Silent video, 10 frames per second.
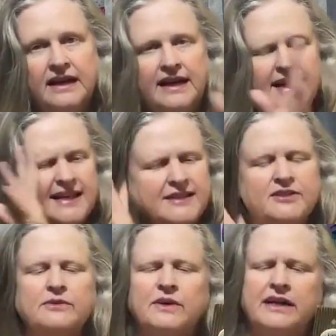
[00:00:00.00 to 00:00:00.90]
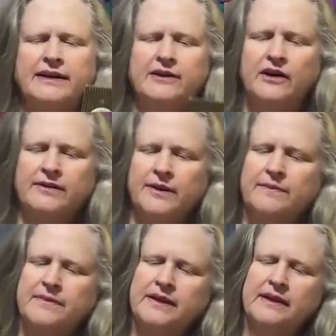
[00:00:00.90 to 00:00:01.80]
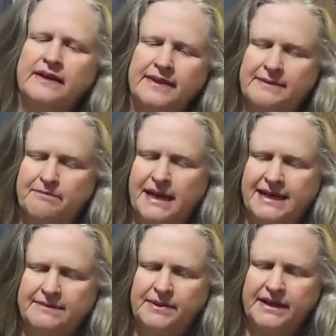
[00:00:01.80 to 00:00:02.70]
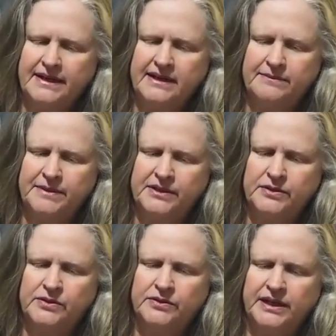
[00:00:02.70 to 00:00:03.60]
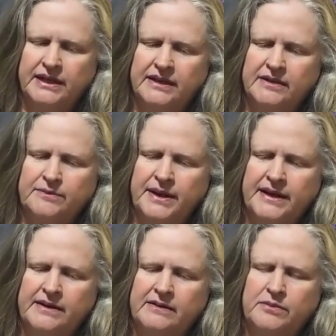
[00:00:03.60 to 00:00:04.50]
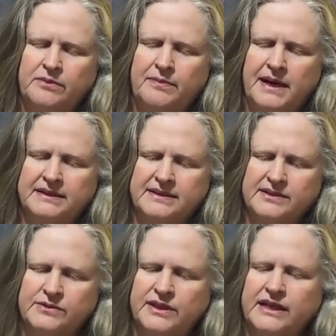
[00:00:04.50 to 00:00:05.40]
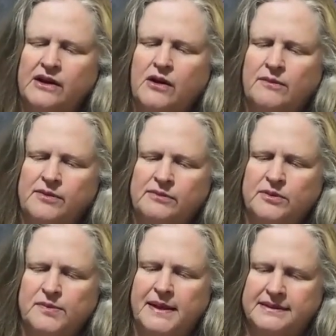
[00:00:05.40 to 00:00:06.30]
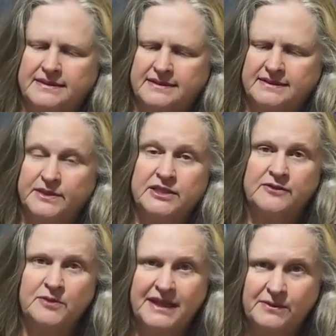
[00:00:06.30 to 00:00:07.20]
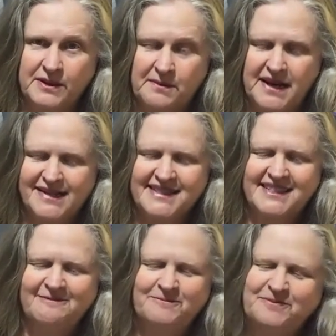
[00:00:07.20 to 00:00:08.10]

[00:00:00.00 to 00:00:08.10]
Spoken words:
And when I got them, they're made by a company called Incomparable Buttons, or Incomparable Buttons, whichever way you want to pronounce it.